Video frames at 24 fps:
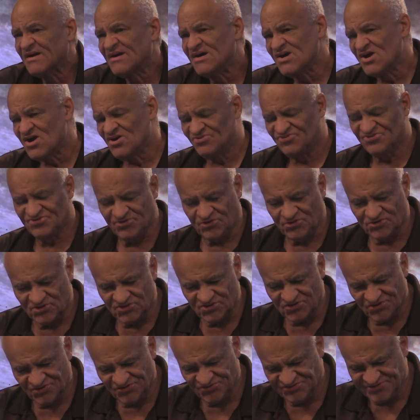
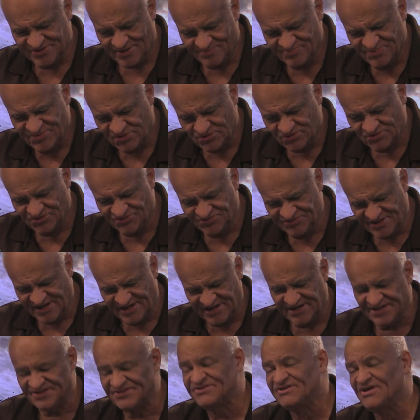Schools, some schools in
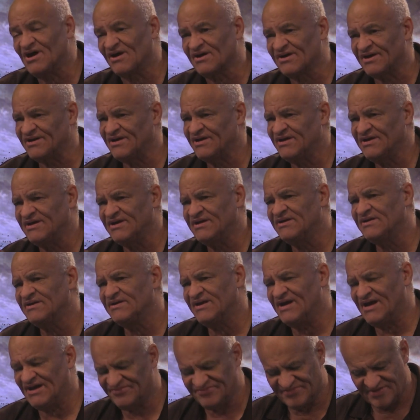Kentucky
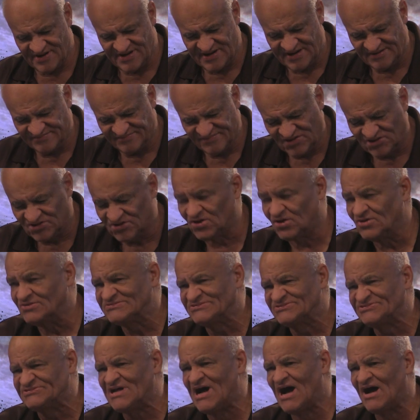have, have closed
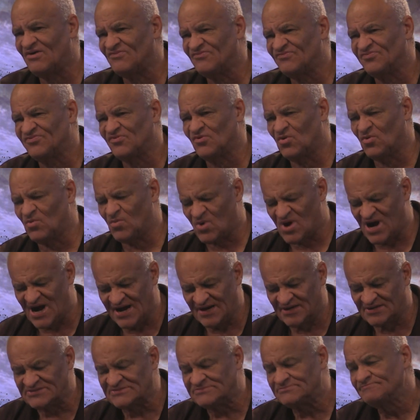down for a
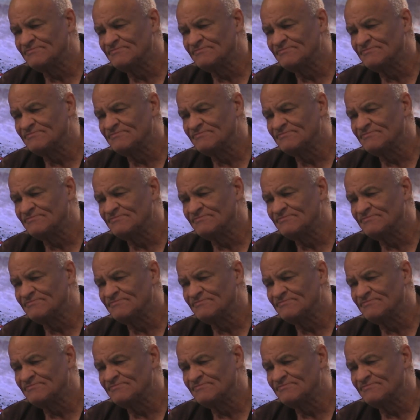while